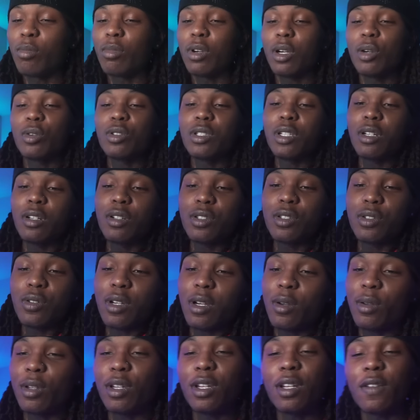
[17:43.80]
Bro, who told you I
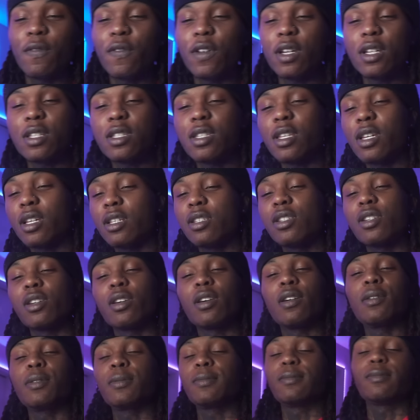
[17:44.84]
was getting a face tat,
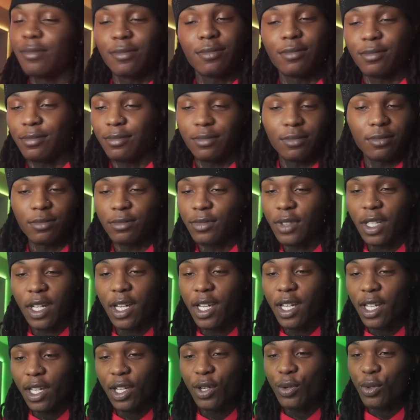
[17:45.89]
Jam? I
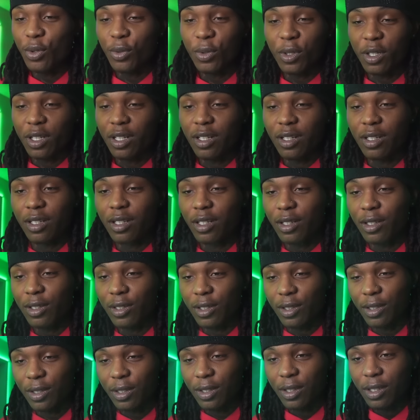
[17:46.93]
ain't getting one right now, hell
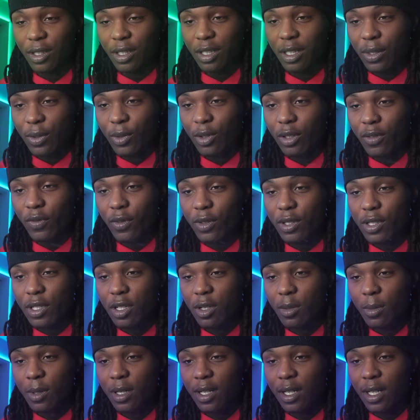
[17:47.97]
no. Went from
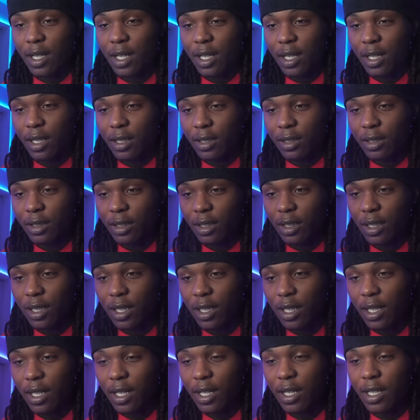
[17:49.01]
sober to high, and the
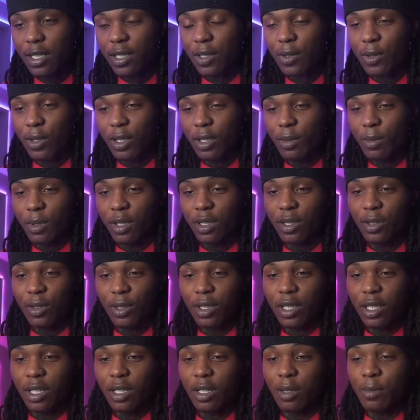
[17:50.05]
eyes quit, bro, no
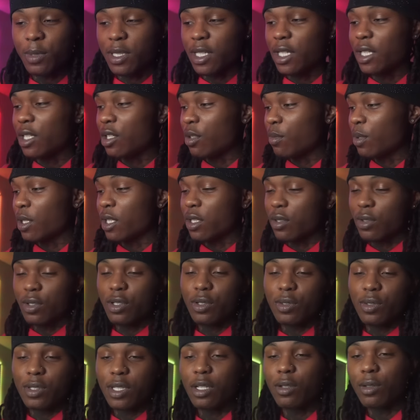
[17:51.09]
cap. I'm telling you, bro, as soon
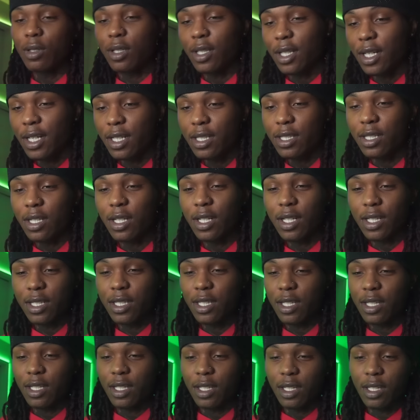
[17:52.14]
as you take them glasses out, that
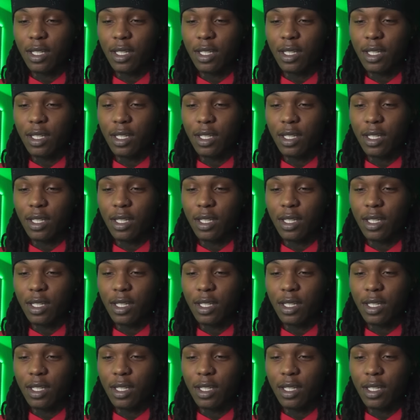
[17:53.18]
shit